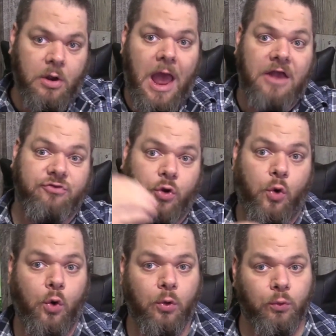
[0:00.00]
As a
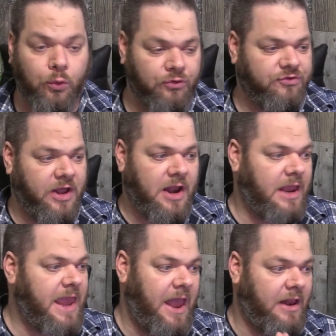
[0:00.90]
core rule set, I
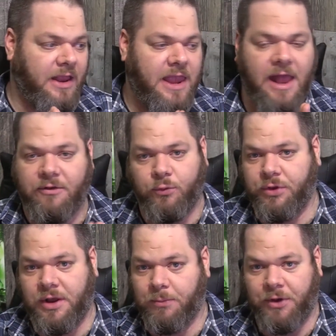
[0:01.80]
can't
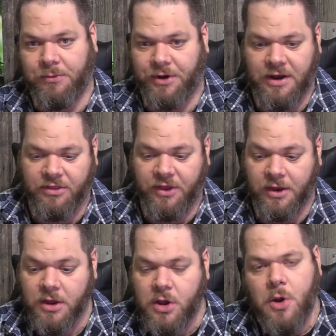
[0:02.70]
really complain about anything.